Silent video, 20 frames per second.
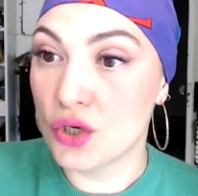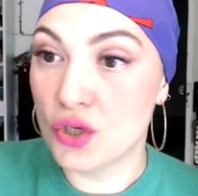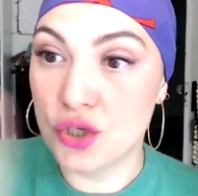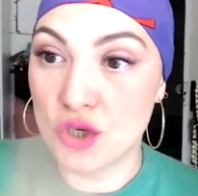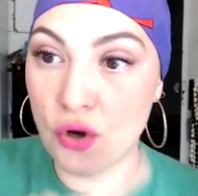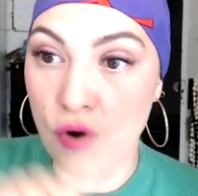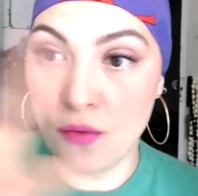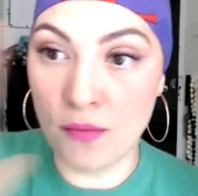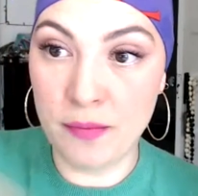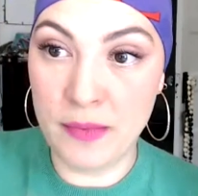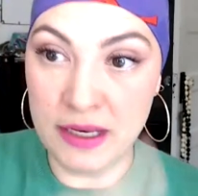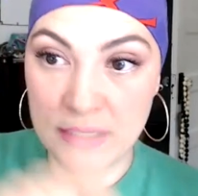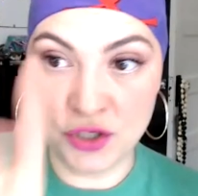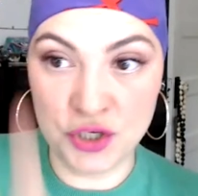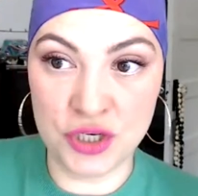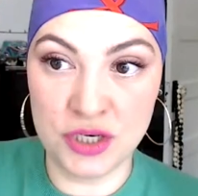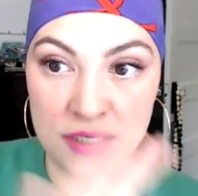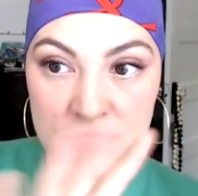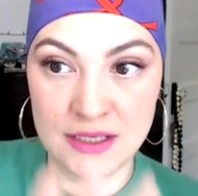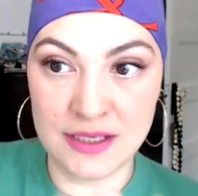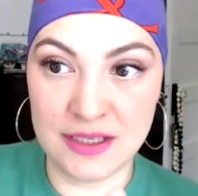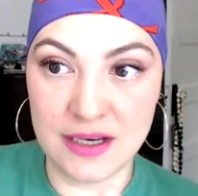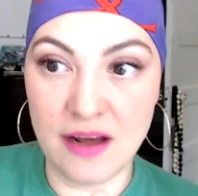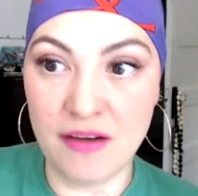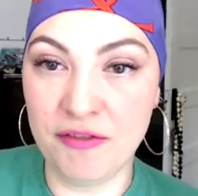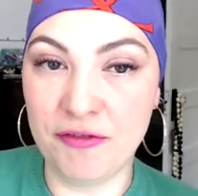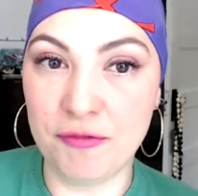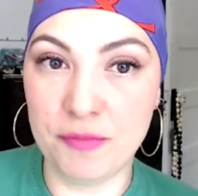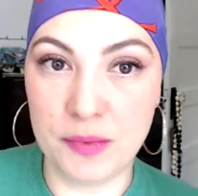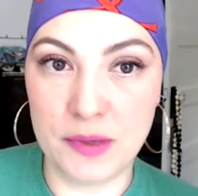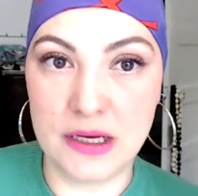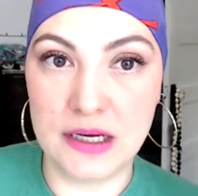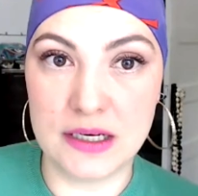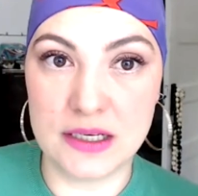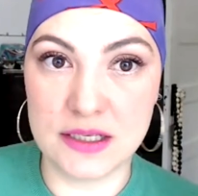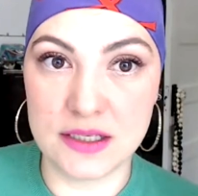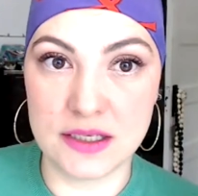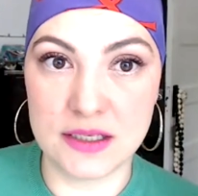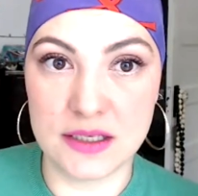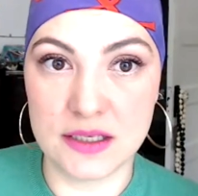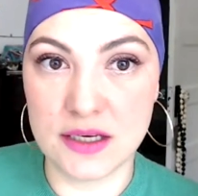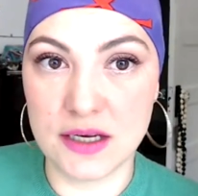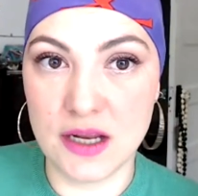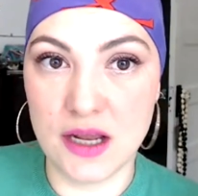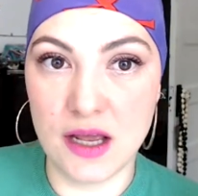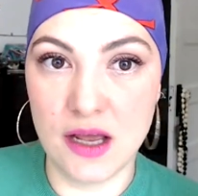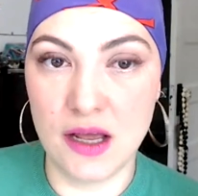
don't mention stuff, because